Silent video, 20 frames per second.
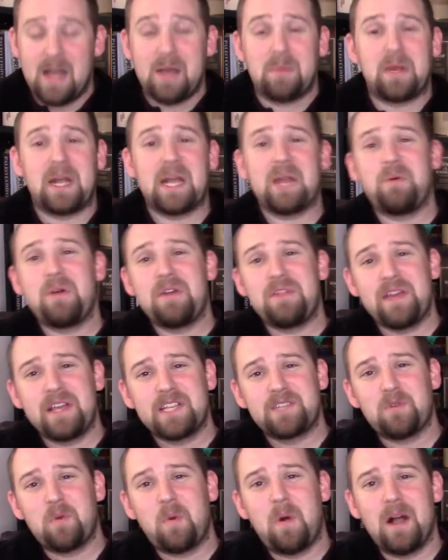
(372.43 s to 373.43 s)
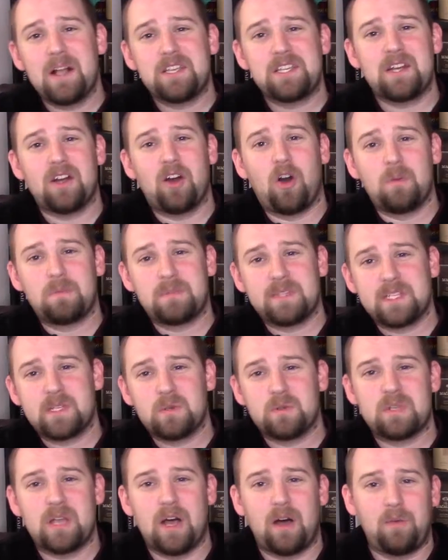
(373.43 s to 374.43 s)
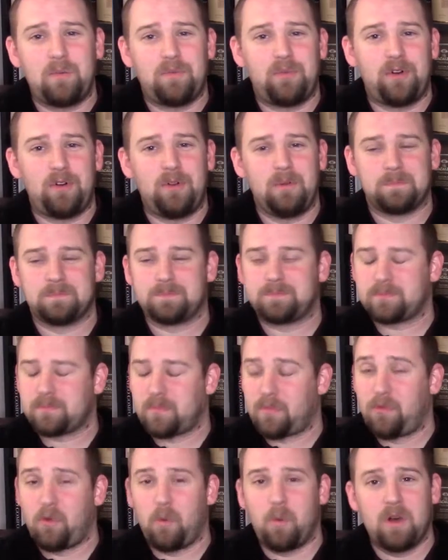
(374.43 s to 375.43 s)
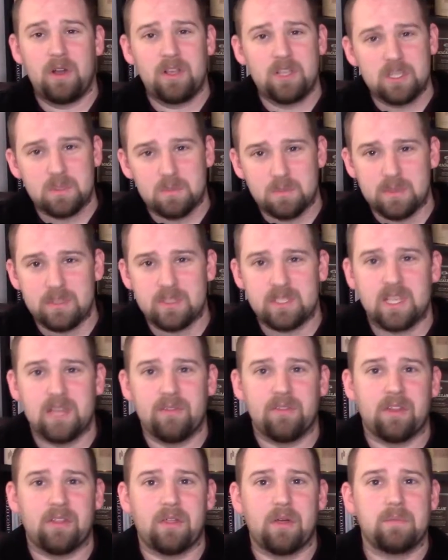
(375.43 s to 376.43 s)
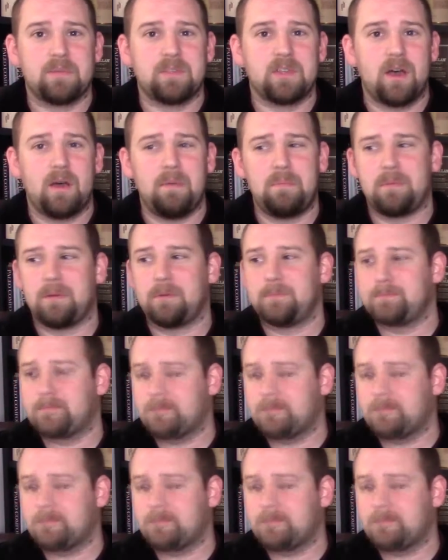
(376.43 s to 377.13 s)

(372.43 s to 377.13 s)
But anyway, thanks for watching. I hope this was helpful. If it was, please give it a thumbs up.